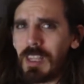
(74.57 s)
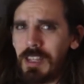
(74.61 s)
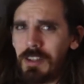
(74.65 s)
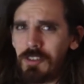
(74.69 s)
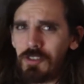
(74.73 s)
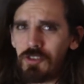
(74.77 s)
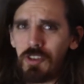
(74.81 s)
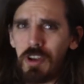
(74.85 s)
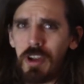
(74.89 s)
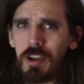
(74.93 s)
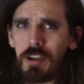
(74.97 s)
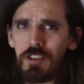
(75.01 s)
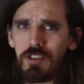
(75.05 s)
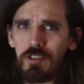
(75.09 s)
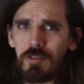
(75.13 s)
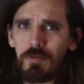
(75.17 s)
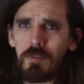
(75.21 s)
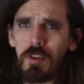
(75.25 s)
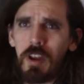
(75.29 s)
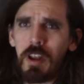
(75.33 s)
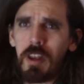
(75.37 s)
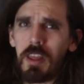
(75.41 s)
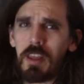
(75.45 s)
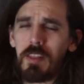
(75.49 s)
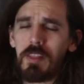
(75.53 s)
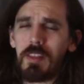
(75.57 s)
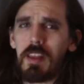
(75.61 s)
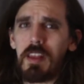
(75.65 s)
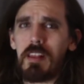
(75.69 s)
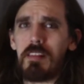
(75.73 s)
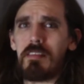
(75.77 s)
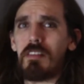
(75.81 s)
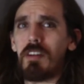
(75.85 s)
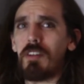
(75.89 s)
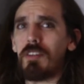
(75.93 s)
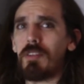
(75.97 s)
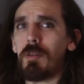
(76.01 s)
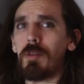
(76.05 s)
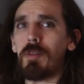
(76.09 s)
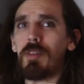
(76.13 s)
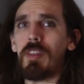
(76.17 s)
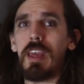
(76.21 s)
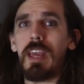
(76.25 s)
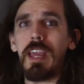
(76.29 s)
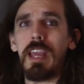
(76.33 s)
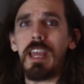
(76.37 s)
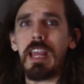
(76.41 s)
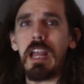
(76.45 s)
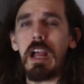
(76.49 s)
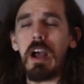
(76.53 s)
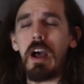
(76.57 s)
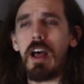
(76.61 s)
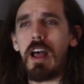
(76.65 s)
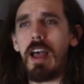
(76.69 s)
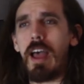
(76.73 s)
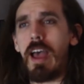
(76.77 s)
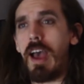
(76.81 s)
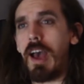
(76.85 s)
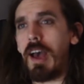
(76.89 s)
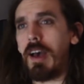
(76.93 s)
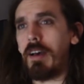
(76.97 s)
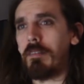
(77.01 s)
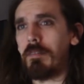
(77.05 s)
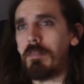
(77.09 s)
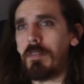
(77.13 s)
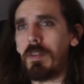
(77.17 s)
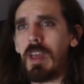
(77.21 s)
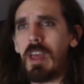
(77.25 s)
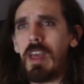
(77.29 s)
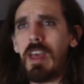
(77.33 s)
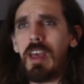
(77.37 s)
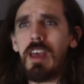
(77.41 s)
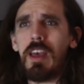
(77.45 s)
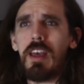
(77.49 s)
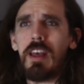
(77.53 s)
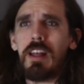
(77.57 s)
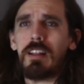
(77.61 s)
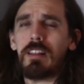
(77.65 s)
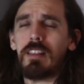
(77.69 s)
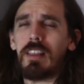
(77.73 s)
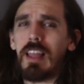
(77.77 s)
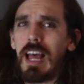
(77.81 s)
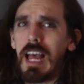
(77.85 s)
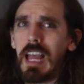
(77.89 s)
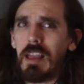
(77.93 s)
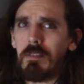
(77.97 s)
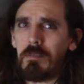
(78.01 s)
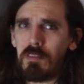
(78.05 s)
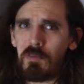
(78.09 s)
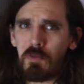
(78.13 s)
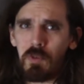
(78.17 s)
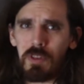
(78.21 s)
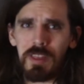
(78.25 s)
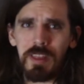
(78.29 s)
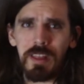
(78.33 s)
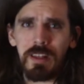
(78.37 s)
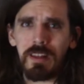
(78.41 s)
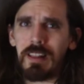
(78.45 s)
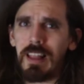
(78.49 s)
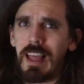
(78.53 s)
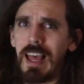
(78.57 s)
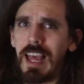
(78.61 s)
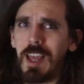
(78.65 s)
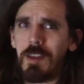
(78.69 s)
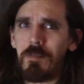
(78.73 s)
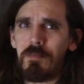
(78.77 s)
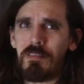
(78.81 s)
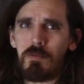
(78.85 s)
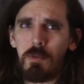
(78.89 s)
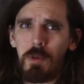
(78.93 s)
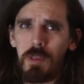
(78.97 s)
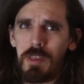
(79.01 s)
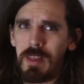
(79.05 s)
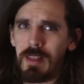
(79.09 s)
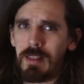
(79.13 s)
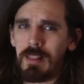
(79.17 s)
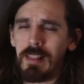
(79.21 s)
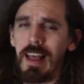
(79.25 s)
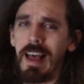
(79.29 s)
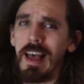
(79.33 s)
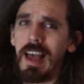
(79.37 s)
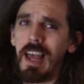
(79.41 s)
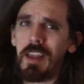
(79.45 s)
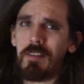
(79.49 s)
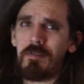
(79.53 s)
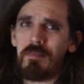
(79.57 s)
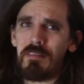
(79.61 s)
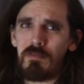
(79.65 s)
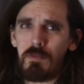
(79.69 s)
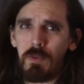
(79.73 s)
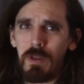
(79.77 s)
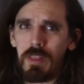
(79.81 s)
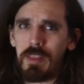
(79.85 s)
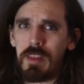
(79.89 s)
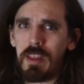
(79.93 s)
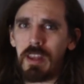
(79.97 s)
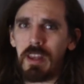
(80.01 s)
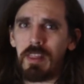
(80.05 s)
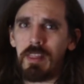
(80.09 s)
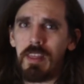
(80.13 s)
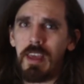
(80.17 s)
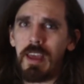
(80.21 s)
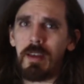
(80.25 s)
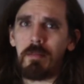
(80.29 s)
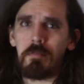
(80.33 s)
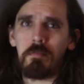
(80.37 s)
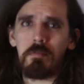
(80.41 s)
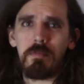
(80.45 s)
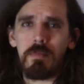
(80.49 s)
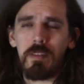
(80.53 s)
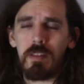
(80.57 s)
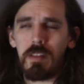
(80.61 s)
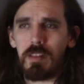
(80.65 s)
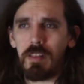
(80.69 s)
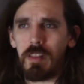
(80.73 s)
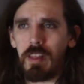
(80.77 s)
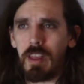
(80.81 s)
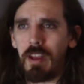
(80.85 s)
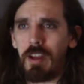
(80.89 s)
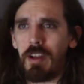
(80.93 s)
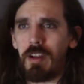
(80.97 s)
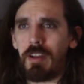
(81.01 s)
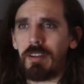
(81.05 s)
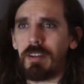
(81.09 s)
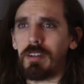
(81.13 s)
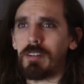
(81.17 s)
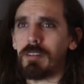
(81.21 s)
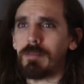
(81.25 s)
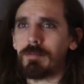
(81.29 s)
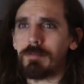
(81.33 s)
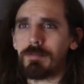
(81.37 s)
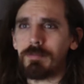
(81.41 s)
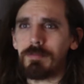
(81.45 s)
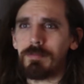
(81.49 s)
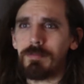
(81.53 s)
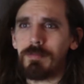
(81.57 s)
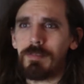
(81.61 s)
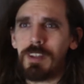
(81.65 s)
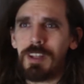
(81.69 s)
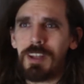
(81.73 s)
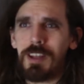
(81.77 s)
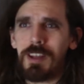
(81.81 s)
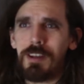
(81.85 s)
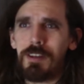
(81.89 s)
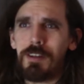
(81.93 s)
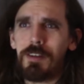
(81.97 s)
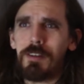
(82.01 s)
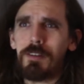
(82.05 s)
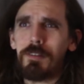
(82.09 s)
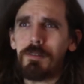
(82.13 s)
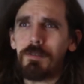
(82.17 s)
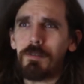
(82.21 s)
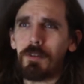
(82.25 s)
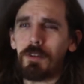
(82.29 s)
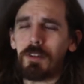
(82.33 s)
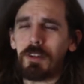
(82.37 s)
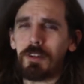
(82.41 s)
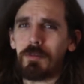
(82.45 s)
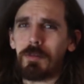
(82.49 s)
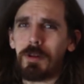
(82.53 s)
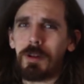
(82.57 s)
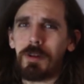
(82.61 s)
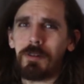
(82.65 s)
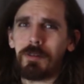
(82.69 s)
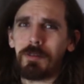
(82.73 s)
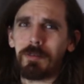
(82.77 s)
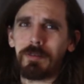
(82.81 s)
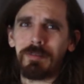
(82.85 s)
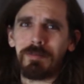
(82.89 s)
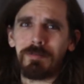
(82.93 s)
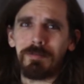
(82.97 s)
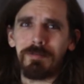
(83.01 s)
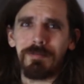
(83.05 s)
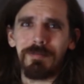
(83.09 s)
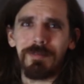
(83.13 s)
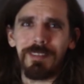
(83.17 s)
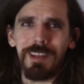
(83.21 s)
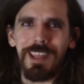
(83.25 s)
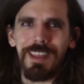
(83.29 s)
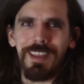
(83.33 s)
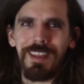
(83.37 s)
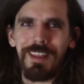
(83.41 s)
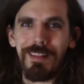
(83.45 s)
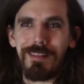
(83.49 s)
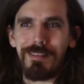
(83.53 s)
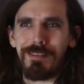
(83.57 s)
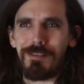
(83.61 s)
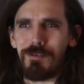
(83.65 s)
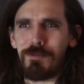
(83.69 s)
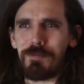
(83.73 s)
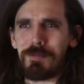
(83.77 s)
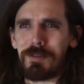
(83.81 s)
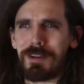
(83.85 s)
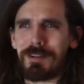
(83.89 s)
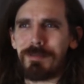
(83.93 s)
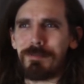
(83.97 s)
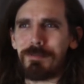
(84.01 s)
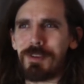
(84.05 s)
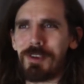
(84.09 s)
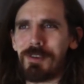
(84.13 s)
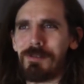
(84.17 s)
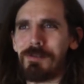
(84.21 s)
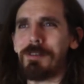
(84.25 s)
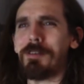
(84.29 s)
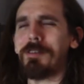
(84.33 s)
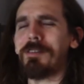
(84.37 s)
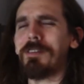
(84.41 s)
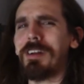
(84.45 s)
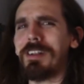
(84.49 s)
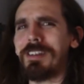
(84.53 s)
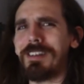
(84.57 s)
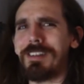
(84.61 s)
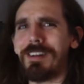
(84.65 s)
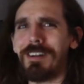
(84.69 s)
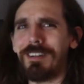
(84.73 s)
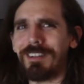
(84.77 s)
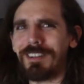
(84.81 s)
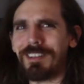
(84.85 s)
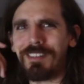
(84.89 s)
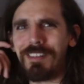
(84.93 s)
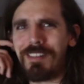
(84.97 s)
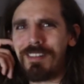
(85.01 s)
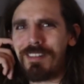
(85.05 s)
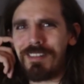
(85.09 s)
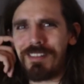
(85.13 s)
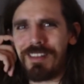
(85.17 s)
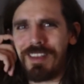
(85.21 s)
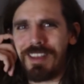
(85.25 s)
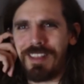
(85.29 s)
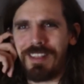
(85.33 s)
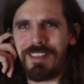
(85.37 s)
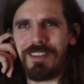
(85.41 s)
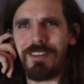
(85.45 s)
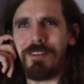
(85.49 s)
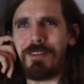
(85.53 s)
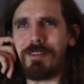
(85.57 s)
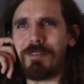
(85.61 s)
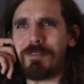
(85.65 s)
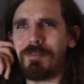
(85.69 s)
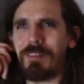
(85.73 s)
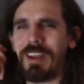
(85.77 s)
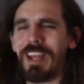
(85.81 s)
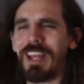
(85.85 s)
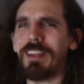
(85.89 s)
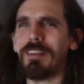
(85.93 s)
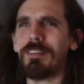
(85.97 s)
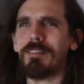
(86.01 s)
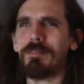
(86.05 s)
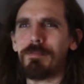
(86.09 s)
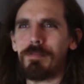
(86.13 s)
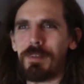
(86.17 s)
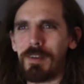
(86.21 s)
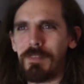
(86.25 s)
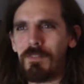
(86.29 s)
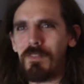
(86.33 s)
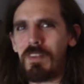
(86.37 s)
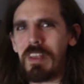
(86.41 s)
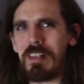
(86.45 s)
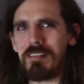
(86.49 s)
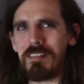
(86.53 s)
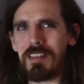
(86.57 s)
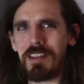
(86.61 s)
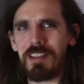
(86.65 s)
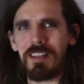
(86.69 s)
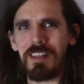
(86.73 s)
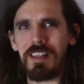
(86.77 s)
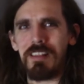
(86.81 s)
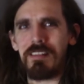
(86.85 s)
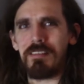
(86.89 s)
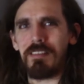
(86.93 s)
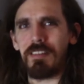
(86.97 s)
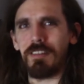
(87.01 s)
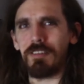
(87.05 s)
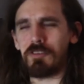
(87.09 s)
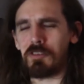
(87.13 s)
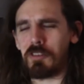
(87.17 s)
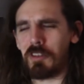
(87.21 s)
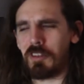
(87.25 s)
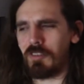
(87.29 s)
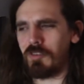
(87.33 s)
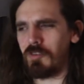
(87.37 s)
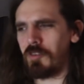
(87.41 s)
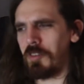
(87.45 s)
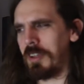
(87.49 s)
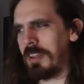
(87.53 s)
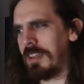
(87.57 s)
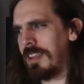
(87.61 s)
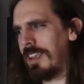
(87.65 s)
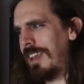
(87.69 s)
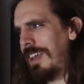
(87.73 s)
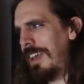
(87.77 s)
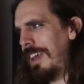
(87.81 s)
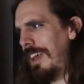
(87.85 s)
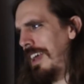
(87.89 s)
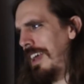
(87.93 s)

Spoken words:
in charge of running things, although they have lives within lives within lives within them. They are full-grown supercomputer adults in their own right, but physically still children.